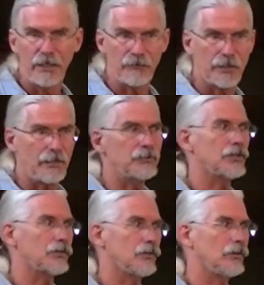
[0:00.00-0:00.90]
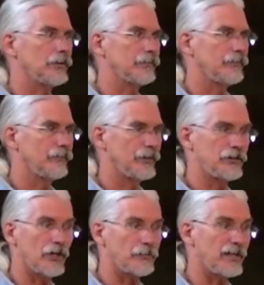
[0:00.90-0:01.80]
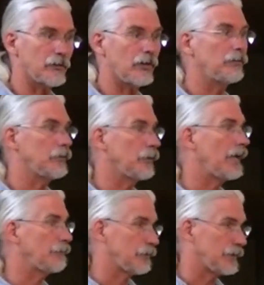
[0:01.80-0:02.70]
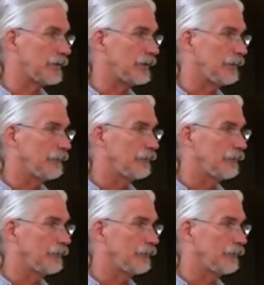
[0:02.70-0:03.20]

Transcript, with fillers: If it comes to court, the judge may agree with your adversary.